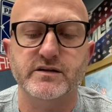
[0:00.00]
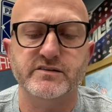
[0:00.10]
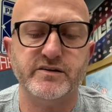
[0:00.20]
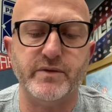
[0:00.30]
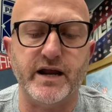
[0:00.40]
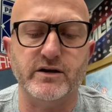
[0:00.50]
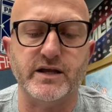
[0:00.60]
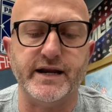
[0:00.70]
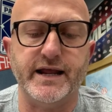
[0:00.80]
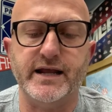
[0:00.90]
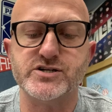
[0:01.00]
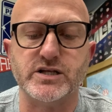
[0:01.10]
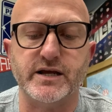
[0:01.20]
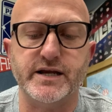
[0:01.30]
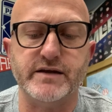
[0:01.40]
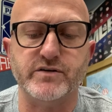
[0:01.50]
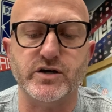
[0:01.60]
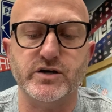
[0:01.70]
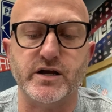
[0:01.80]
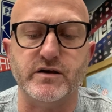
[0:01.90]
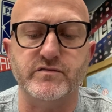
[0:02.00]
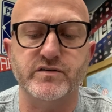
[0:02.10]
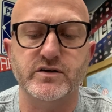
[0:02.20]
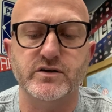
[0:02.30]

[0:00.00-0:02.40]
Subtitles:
Some airline Angela had never heard of.